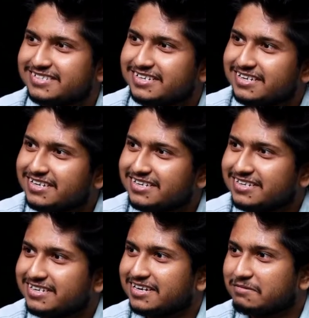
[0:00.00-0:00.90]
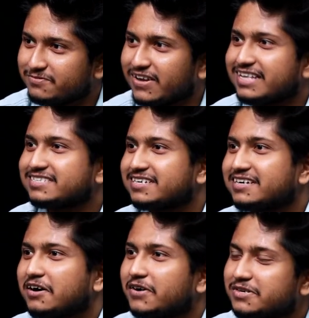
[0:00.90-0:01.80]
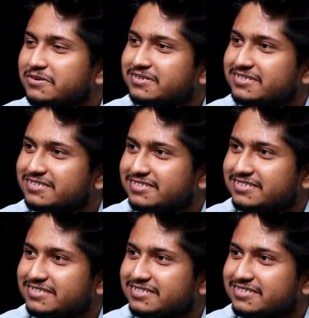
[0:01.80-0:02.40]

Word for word: how are you? I'm fine sir, how are you? I'm